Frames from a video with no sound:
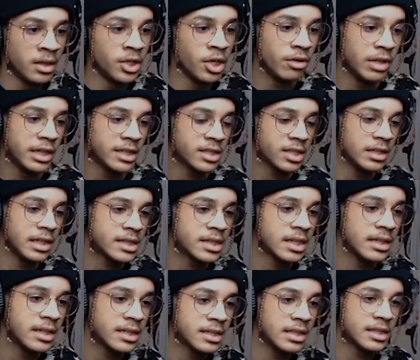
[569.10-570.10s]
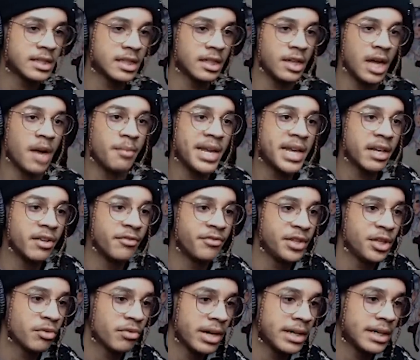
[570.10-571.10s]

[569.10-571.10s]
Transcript: Yo, listen. I'm making a video right